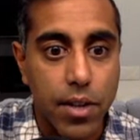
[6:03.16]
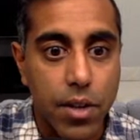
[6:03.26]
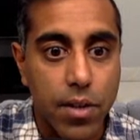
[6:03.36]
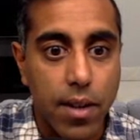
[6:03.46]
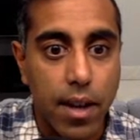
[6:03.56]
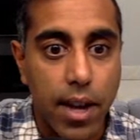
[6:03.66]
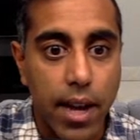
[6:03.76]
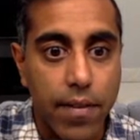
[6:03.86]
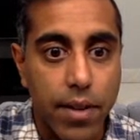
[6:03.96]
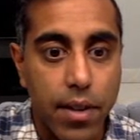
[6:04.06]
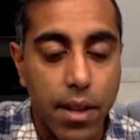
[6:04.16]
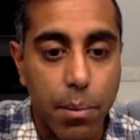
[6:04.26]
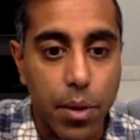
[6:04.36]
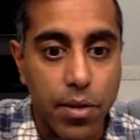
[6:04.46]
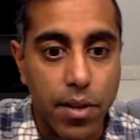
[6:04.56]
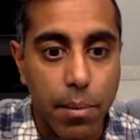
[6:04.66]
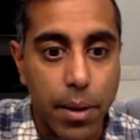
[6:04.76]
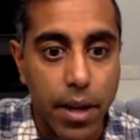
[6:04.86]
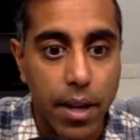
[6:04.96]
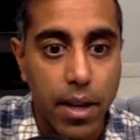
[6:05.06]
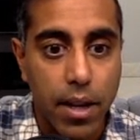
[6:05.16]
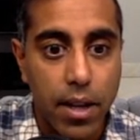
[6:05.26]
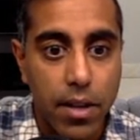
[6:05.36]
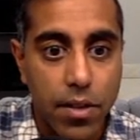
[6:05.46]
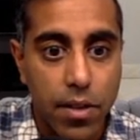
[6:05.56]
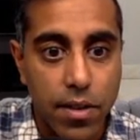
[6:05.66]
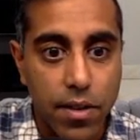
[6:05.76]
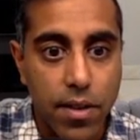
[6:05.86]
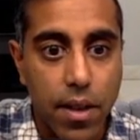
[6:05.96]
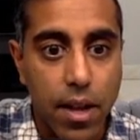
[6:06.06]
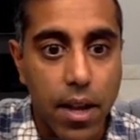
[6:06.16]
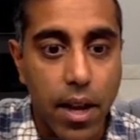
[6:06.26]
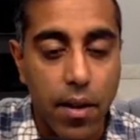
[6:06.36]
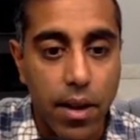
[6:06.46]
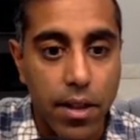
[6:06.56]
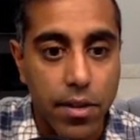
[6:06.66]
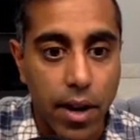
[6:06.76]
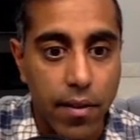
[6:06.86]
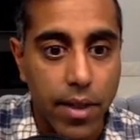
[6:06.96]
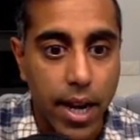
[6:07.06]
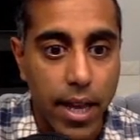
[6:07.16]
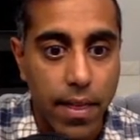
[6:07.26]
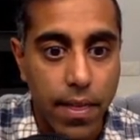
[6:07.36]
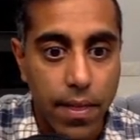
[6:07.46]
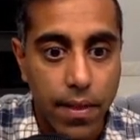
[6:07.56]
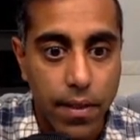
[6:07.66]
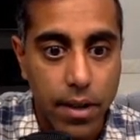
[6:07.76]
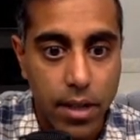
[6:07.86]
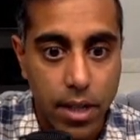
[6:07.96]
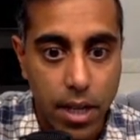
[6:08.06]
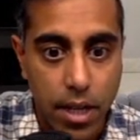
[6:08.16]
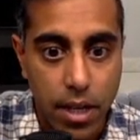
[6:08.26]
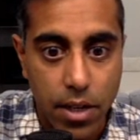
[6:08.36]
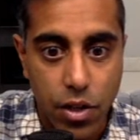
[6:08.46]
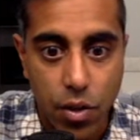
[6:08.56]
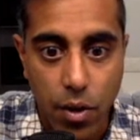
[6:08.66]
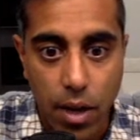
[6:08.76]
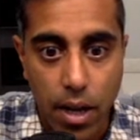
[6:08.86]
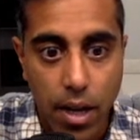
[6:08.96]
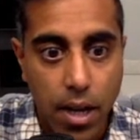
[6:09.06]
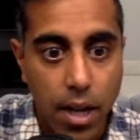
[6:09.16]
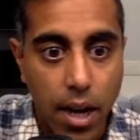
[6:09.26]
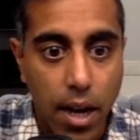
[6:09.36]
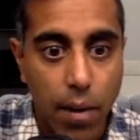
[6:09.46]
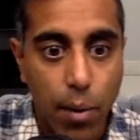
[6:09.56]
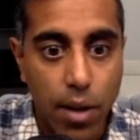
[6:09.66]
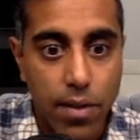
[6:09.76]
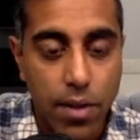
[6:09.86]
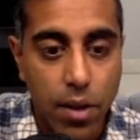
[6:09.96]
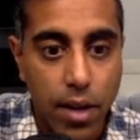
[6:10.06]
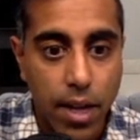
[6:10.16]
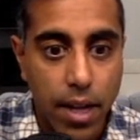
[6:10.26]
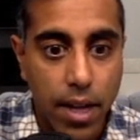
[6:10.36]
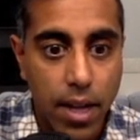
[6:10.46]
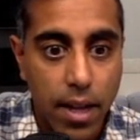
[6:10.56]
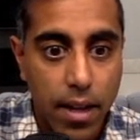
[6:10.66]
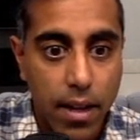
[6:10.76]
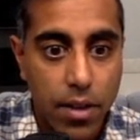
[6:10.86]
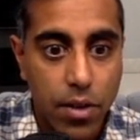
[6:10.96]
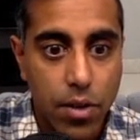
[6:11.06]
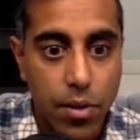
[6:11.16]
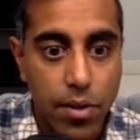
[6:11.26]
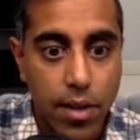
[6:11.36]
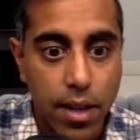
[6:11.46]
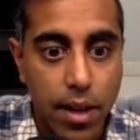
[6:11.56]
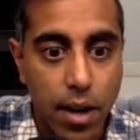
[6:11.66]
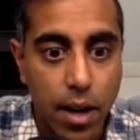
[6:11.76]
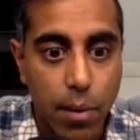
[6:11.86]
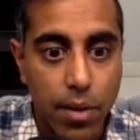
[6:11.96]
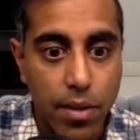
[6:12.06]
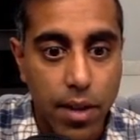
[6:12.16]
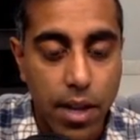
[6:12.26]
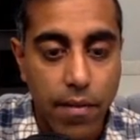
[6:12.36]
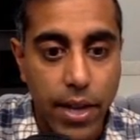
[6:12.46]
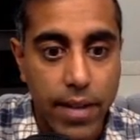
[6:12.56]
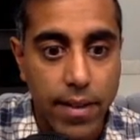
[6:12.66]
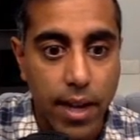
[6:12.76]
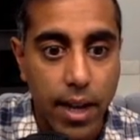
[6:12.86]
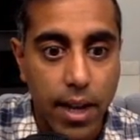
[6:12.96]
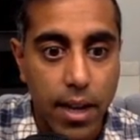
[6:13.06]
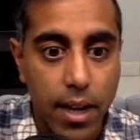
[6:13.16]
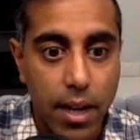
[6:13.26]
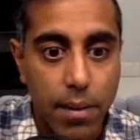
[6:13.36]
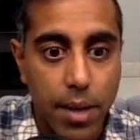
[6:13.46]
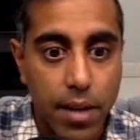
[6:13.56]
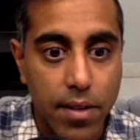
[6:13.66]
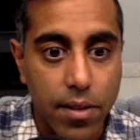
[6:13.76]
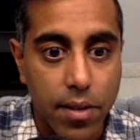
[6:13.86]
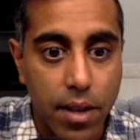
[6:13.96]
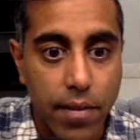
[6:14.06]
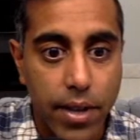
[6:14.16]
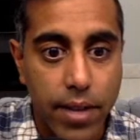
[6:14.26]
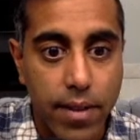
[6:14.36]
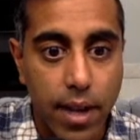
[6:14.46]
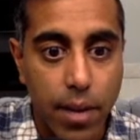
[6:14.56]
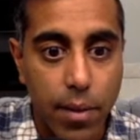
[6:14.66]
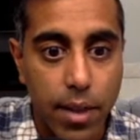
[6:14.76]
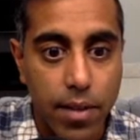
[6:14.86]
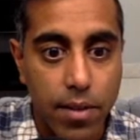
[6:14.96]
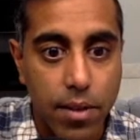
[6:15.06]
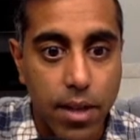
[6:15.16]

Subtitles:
Jota after the Pulisic pick. So this is the area of the draft that I did enjoy. I was looking, Jota was sitting there. I was looking at Van Dijk. I'll be honest, I was looking at Van Dijk with that